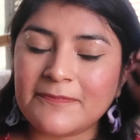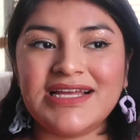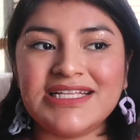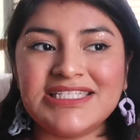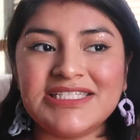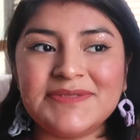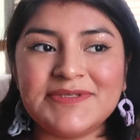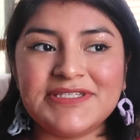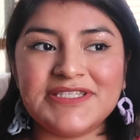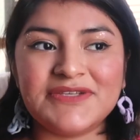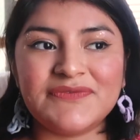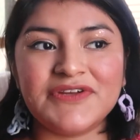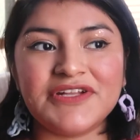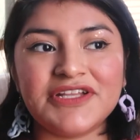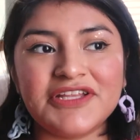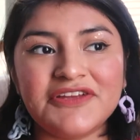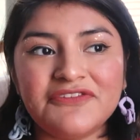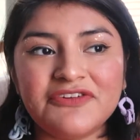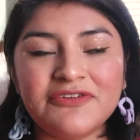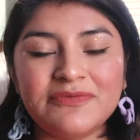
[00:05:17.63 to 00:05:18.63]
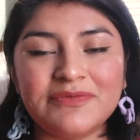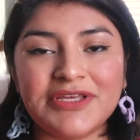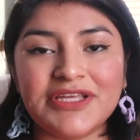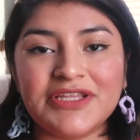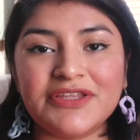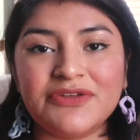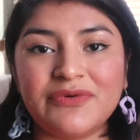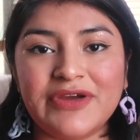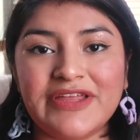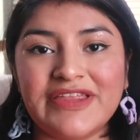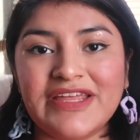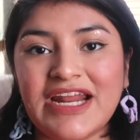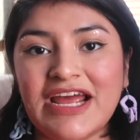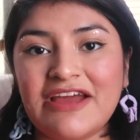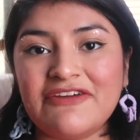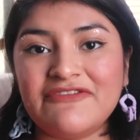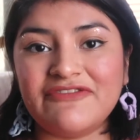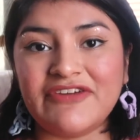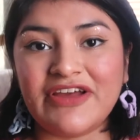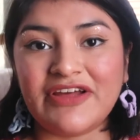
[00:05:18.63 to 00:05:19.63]
And specifically for me, the way that
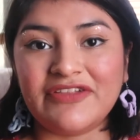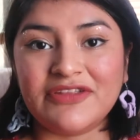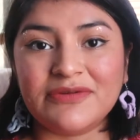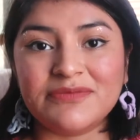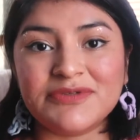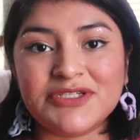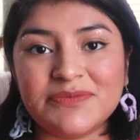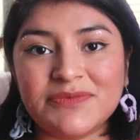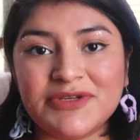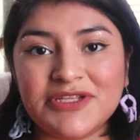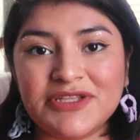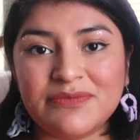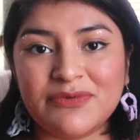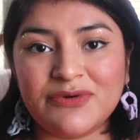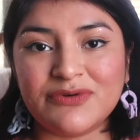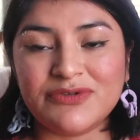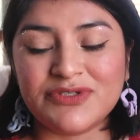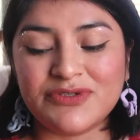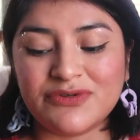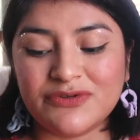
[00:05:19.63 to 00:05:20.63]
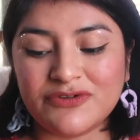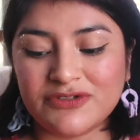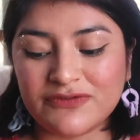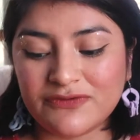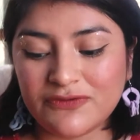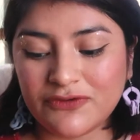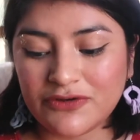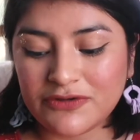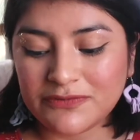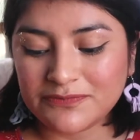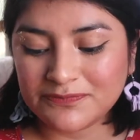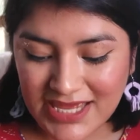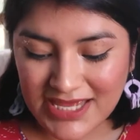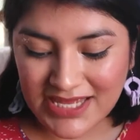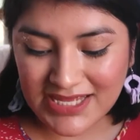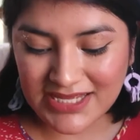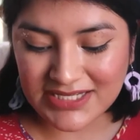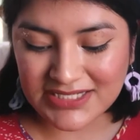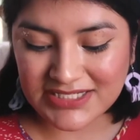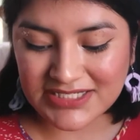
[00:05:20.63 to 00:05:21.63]
I've found them to be the most useful
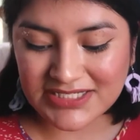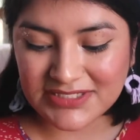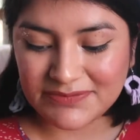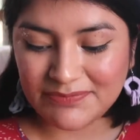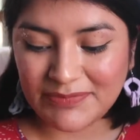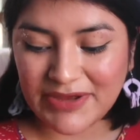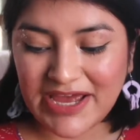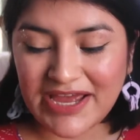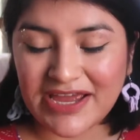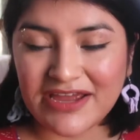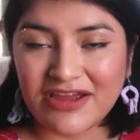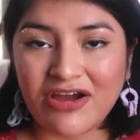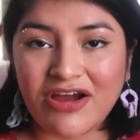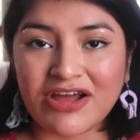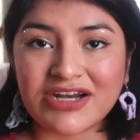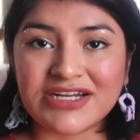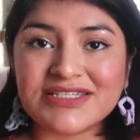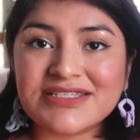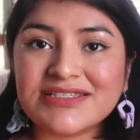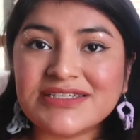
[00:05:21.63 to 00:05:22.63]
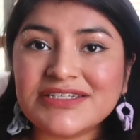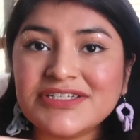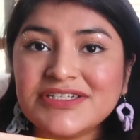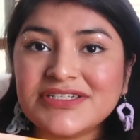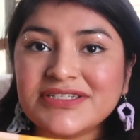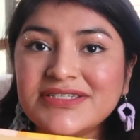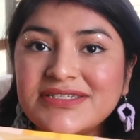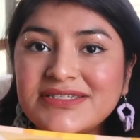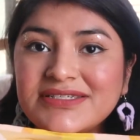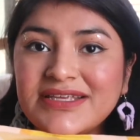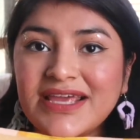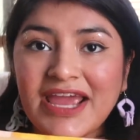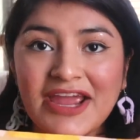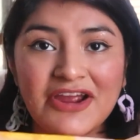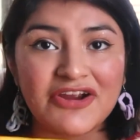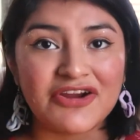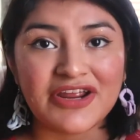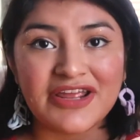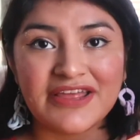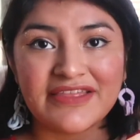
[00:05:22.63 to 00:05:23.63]
is by honestly just
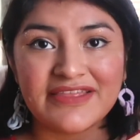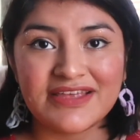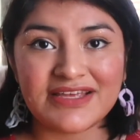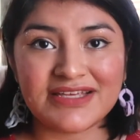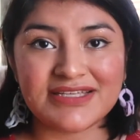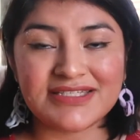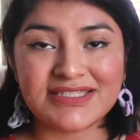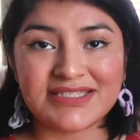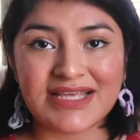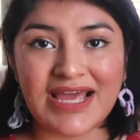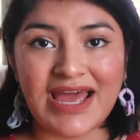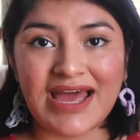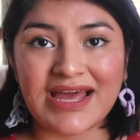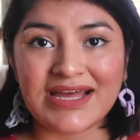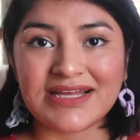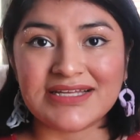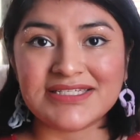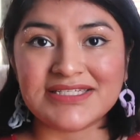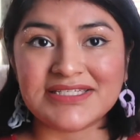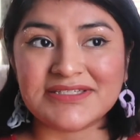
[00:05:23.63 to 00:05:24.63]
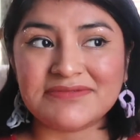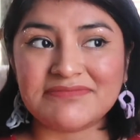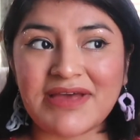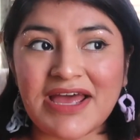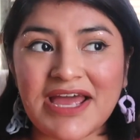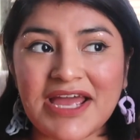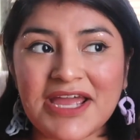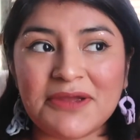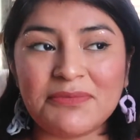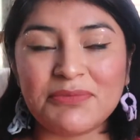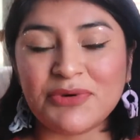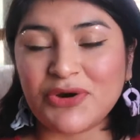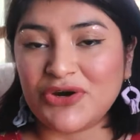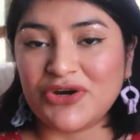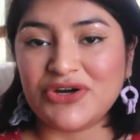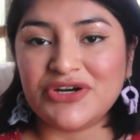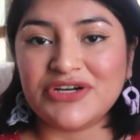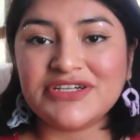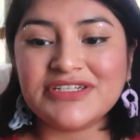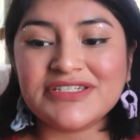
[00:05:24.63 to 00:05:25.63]
carrying this as my
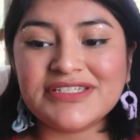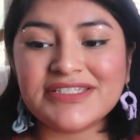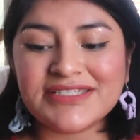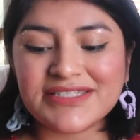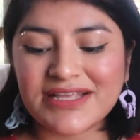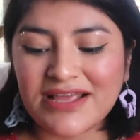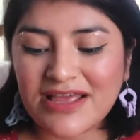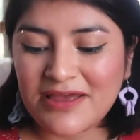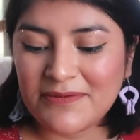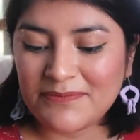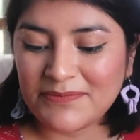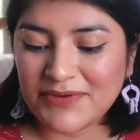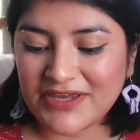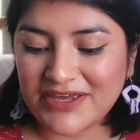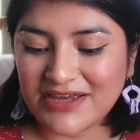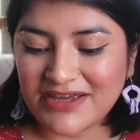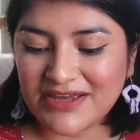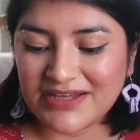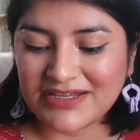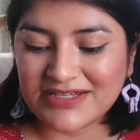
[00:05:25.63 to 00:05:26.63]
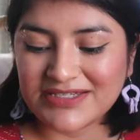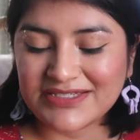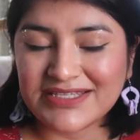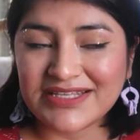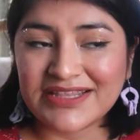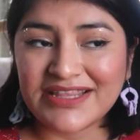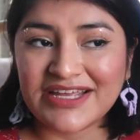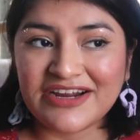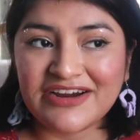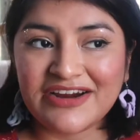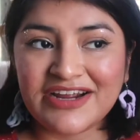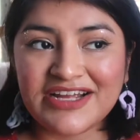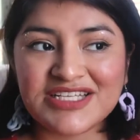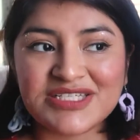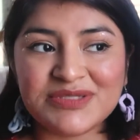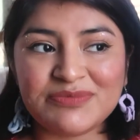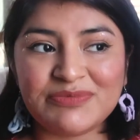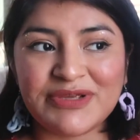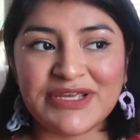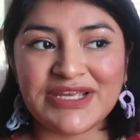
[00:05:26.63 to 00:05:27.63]
purse, because there
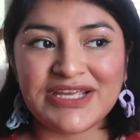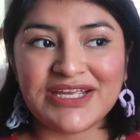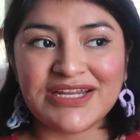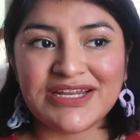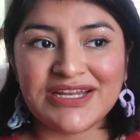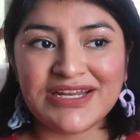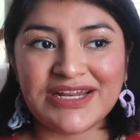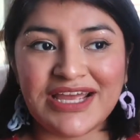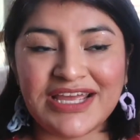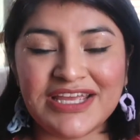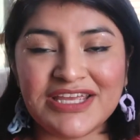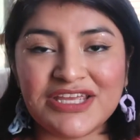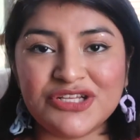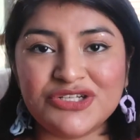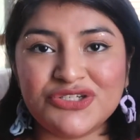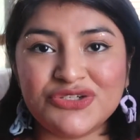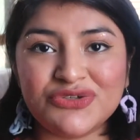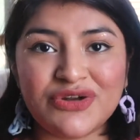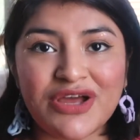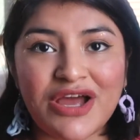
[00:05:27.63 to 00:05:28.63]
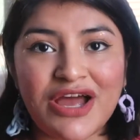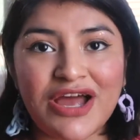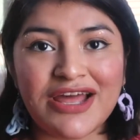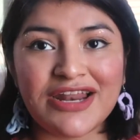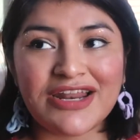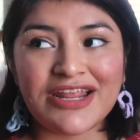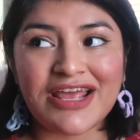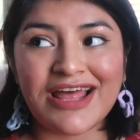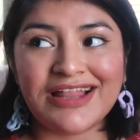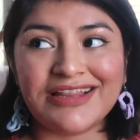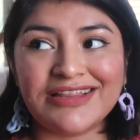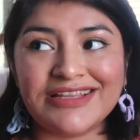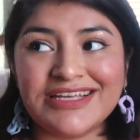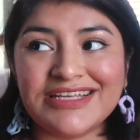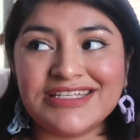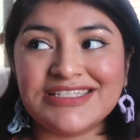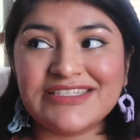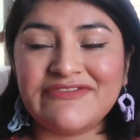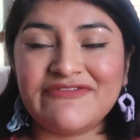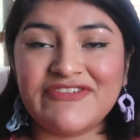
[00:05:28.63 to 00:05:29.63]
has been, I kid you not, at
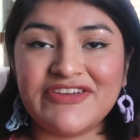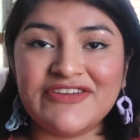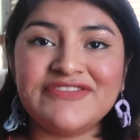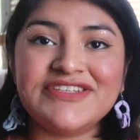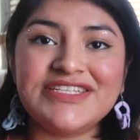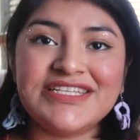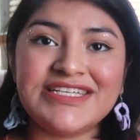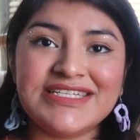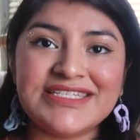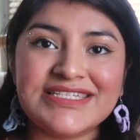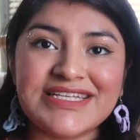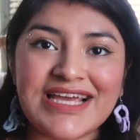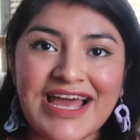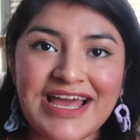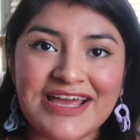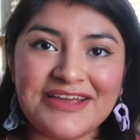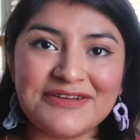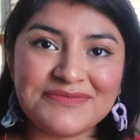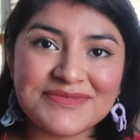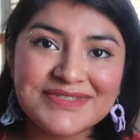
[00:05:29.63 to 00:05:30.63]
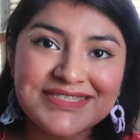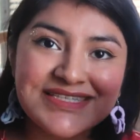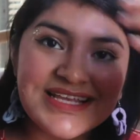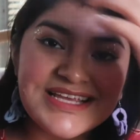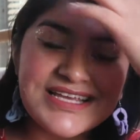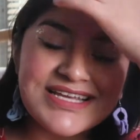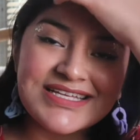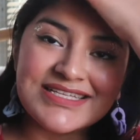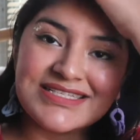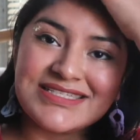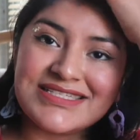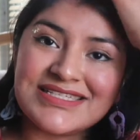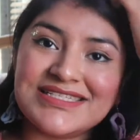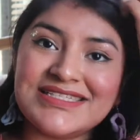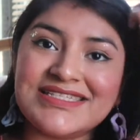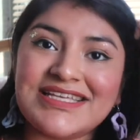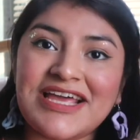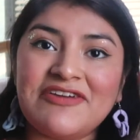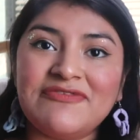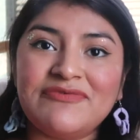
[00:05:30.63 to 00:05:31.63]
least 15 times
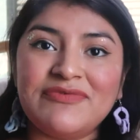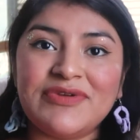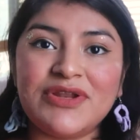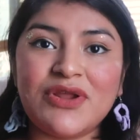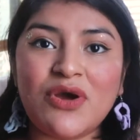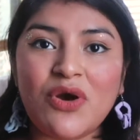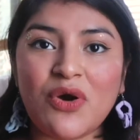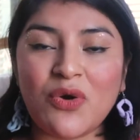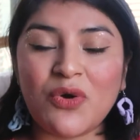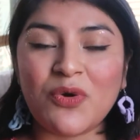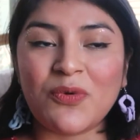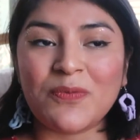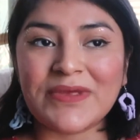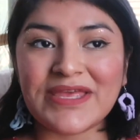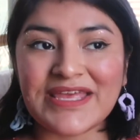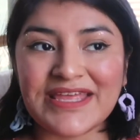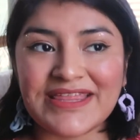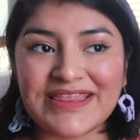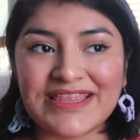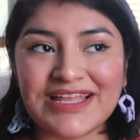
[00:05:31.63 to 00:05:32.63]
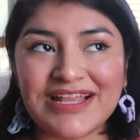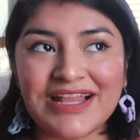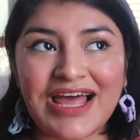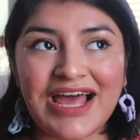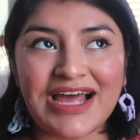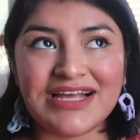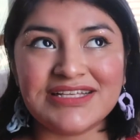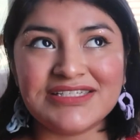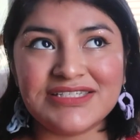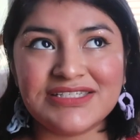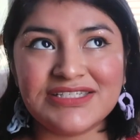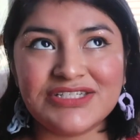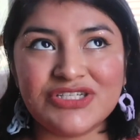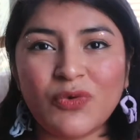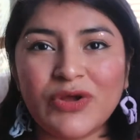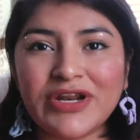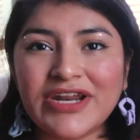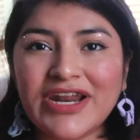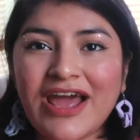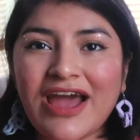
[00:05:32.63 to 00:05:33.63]
since I've been home in the last
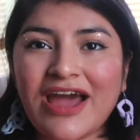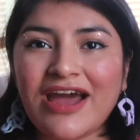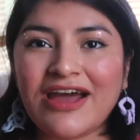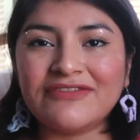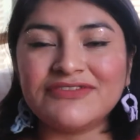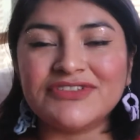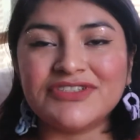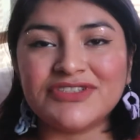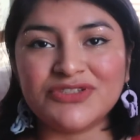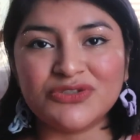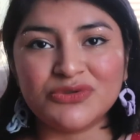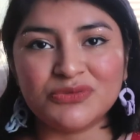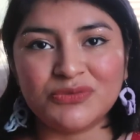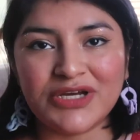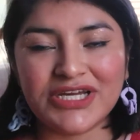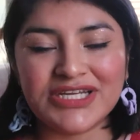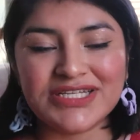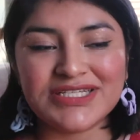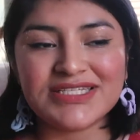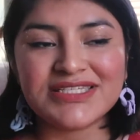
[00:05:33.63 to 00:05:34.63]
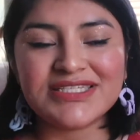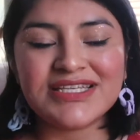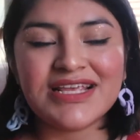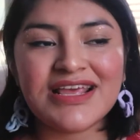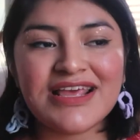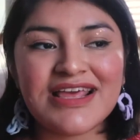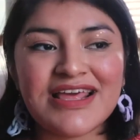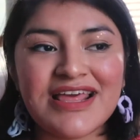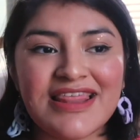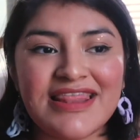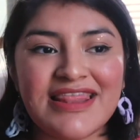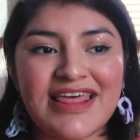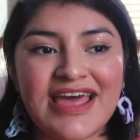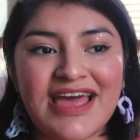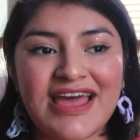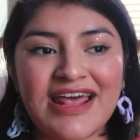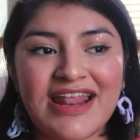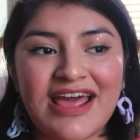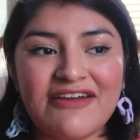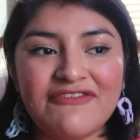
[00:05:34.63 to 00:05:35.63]
1.5 to 2 months
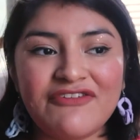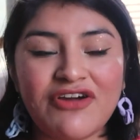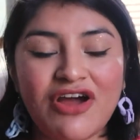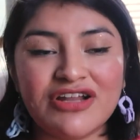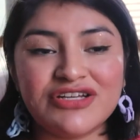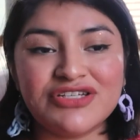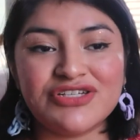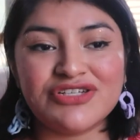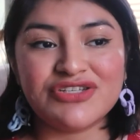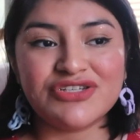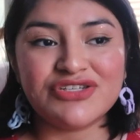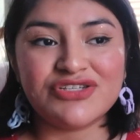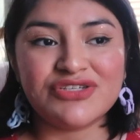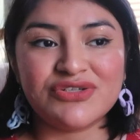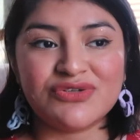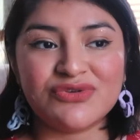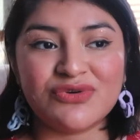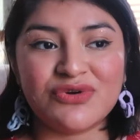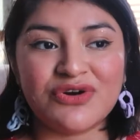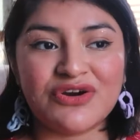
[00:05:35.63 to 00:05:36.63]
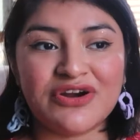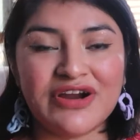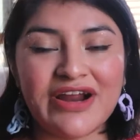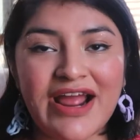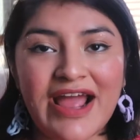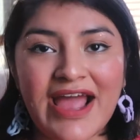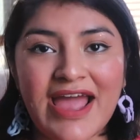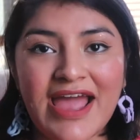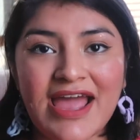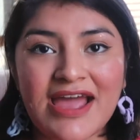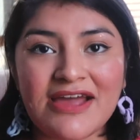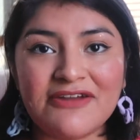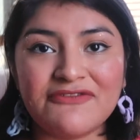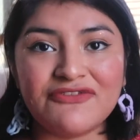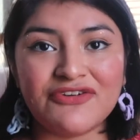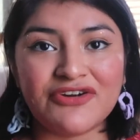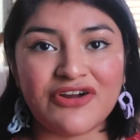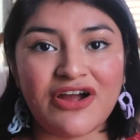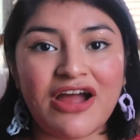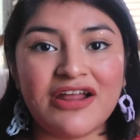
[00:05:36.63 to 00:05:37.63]
that I've gone to the store and
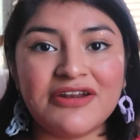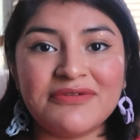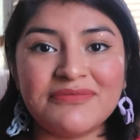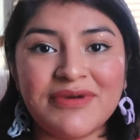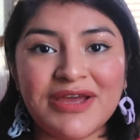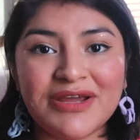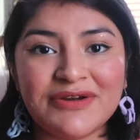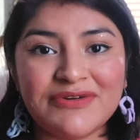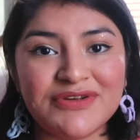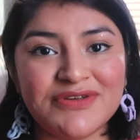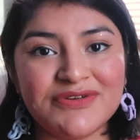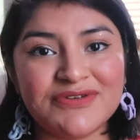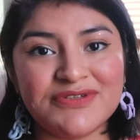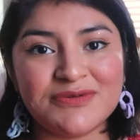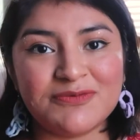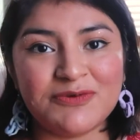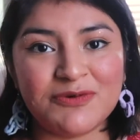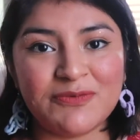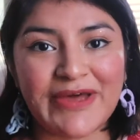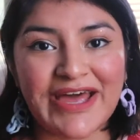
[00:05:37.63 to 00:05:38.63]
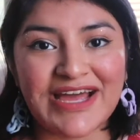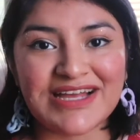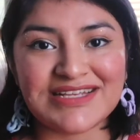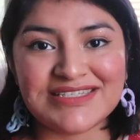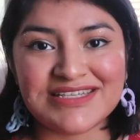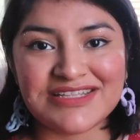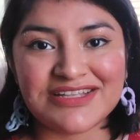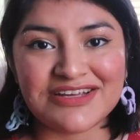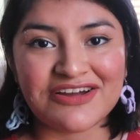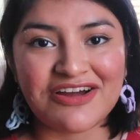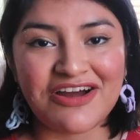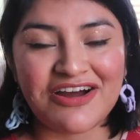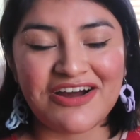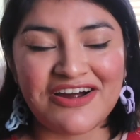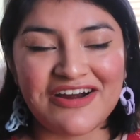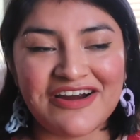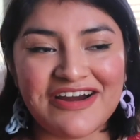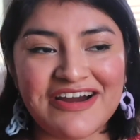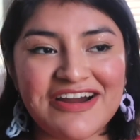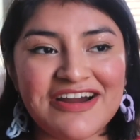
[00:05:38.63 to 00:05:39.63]
forgotten my reusable bags in the
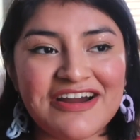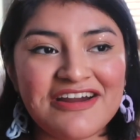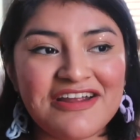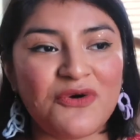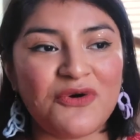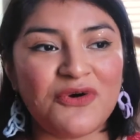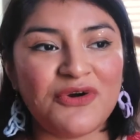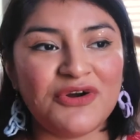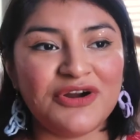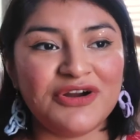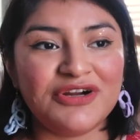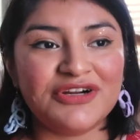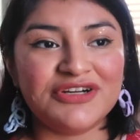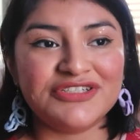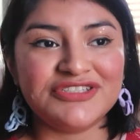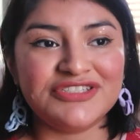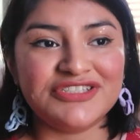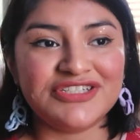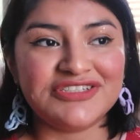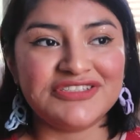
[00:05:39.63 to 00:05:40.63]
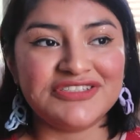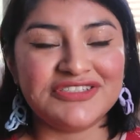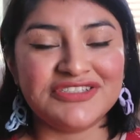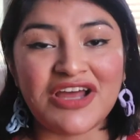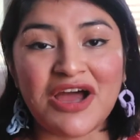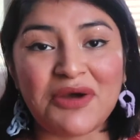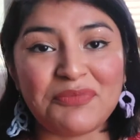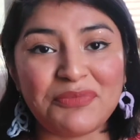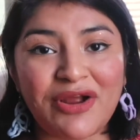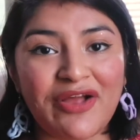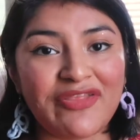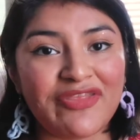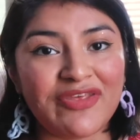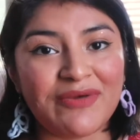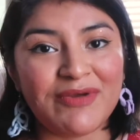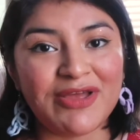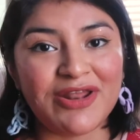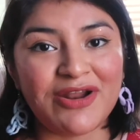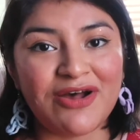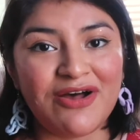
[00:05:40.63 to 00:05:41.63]
car, or just not brought
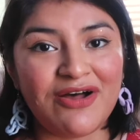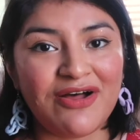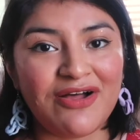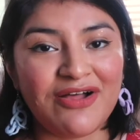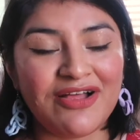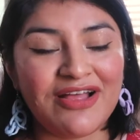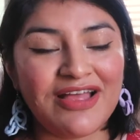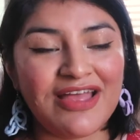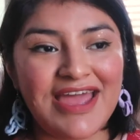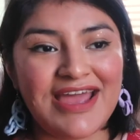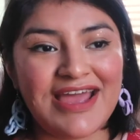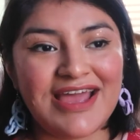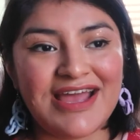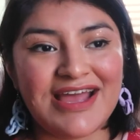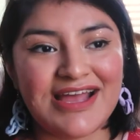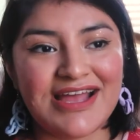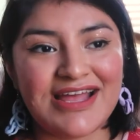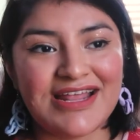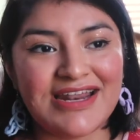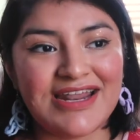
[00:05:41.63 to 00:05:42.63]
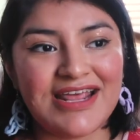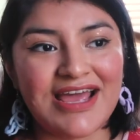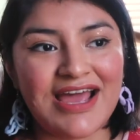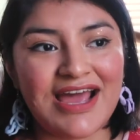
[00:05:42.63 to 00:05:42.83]
them at all, and